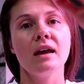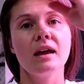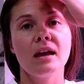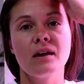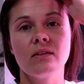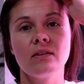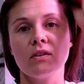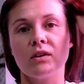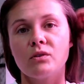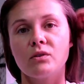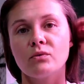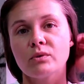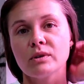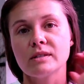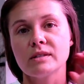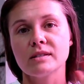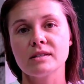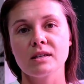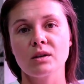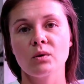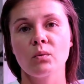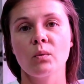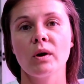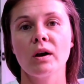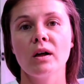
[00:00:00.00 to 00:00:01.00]
and then
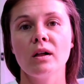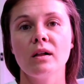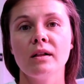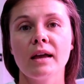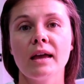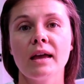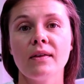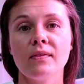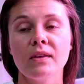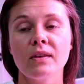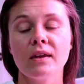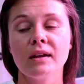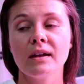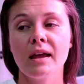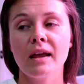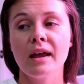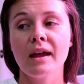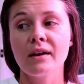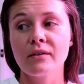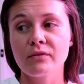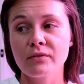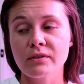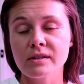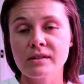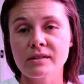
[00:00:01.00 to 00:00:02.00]
rinsing well. And then
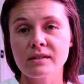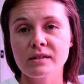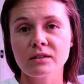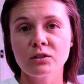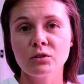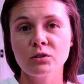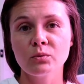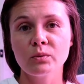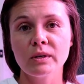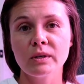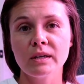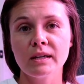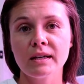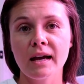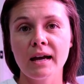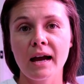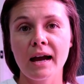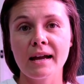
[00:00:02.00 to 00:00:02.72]
every single week